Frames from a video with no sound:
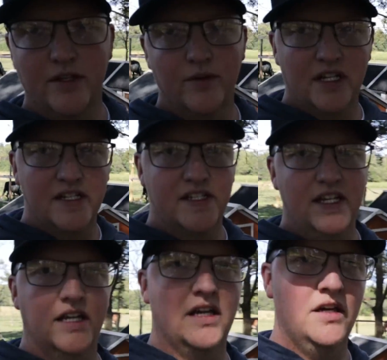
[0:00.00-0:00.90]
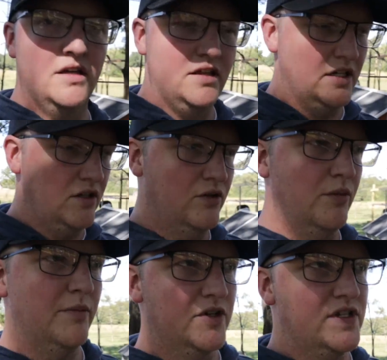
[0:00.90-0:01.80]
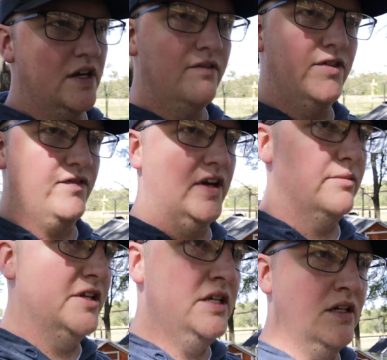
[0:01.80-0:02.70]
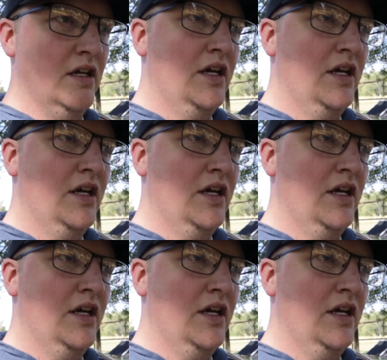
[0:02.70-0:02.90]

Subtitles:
that we're going to stick the new members of the family.